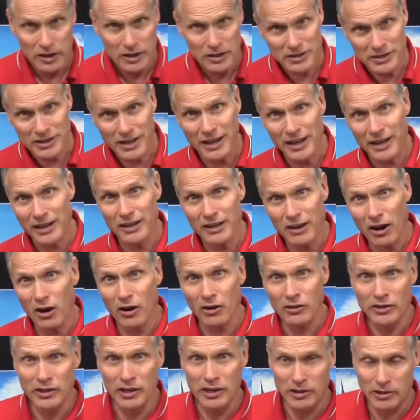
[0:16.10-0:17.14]
It's not a
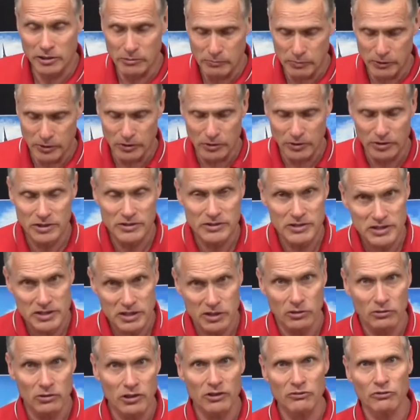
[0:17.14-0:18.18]
hard kit to build, it's a
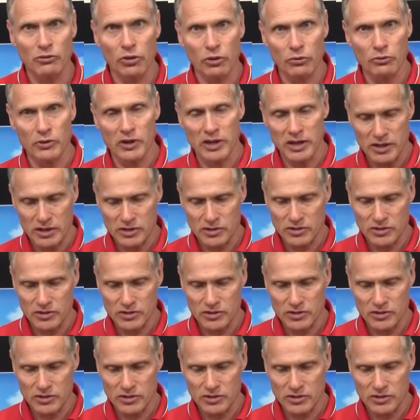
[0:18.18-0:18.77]
skill level three.